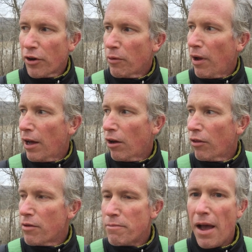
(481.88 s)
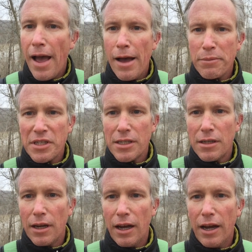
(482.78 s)
very well. The maps
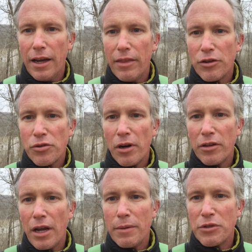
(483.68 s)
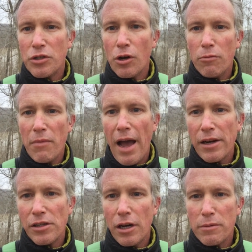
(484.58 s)
and the trail names don't
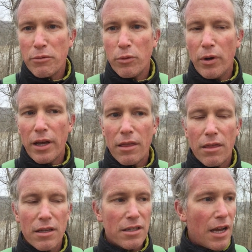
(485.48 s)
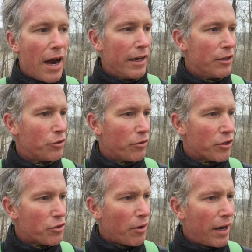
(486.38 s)
match up with the signage on the
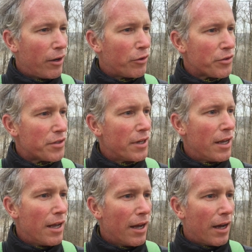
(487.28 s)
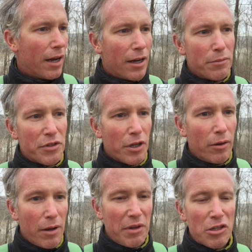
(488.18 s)
trails.
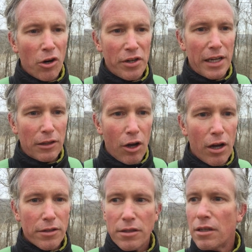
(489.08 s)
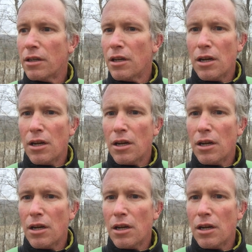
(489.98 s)
So I mean, it's hard to get lost,